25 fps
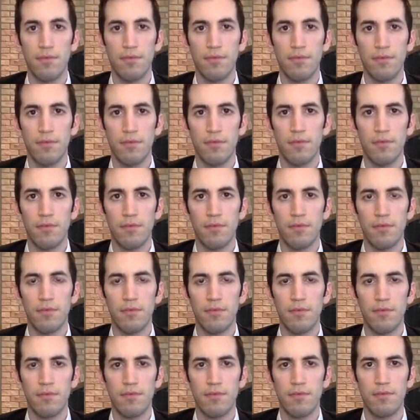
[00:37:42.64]

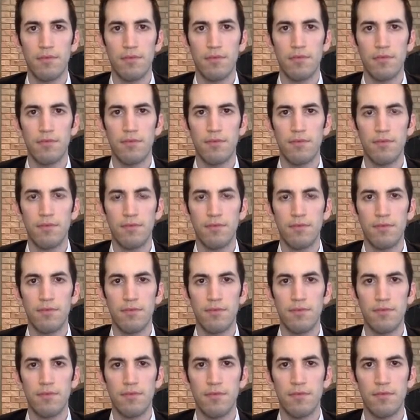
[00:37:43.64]

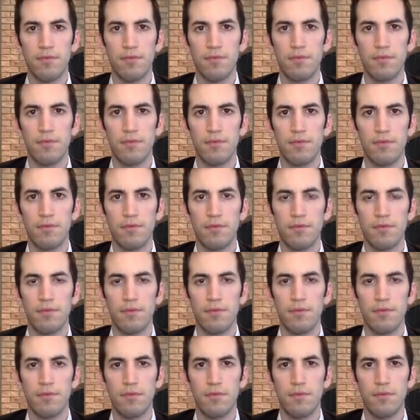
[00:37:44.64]

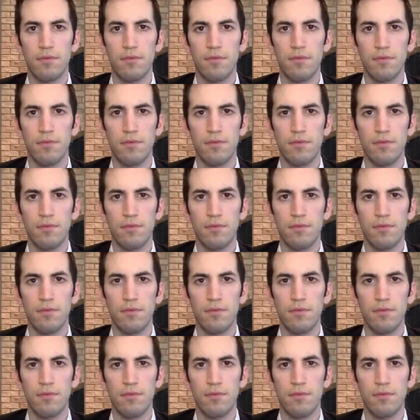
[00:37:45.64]
The person shown says nothing.